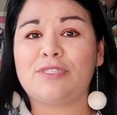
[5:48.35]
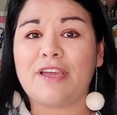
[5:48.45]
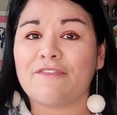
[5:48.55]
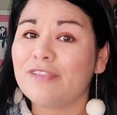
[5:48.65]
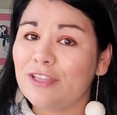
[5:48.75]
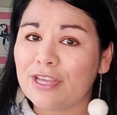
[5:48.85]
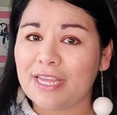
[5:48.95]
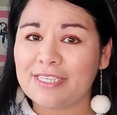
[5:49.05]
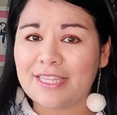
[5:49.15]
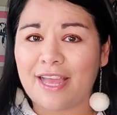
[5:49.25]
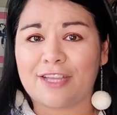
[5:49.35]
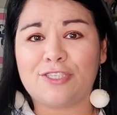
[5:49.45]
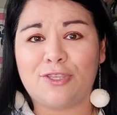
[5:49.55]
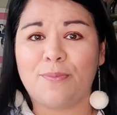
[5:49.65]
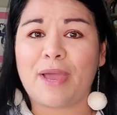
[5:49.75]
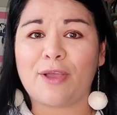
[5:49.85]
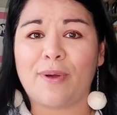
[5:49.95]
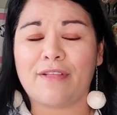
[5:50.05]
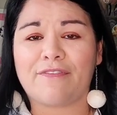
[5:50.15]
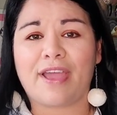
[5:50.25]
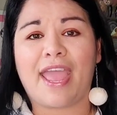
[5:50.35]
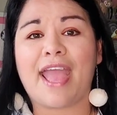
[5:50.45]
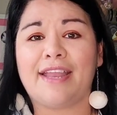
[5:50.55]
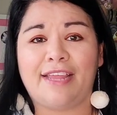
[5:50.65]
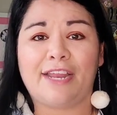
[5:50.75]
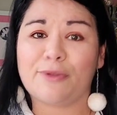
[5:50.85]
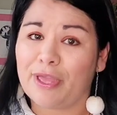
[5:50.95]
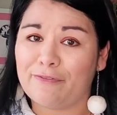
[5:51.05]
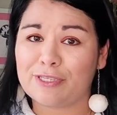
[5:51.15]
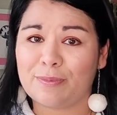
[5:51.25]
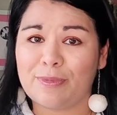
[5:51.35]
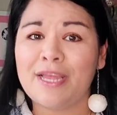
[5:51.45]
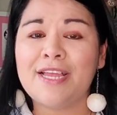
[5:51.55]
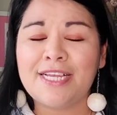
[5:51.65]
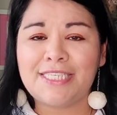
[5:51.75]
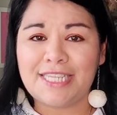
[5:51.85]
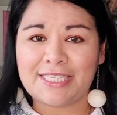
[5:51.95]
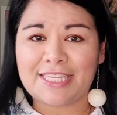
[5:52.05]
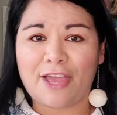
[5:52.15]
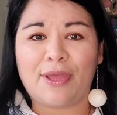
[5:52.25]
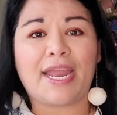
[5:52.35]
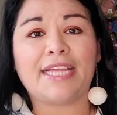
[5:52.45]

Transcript: So definitely look into that because you might qualify and it'll give you some discount.